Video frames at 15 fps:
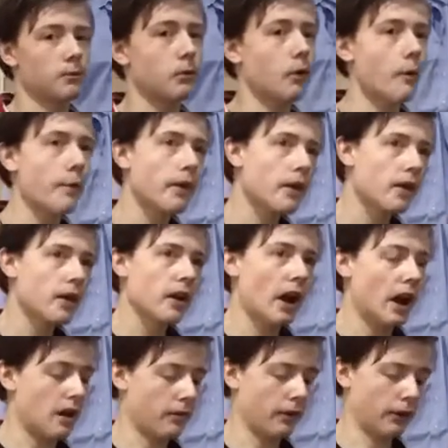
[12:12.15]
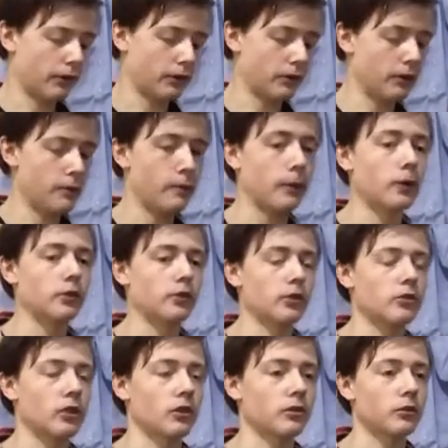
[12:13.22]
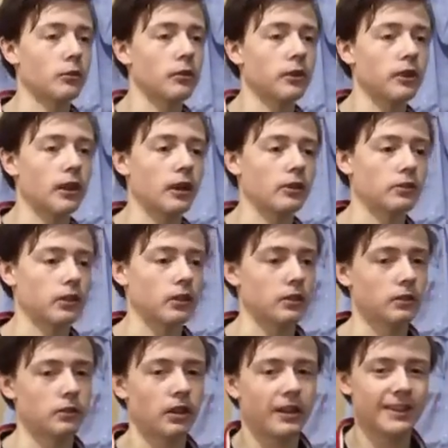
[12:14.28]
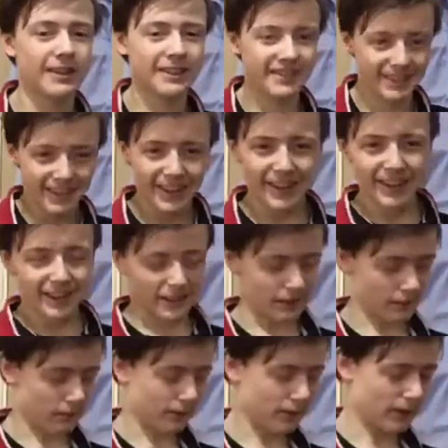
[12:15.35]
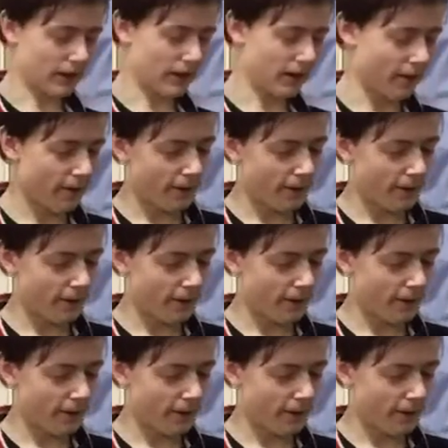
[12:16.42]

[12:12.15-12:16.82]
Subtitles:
But I fastened it because I tried to do the caretaker scene. But yeah,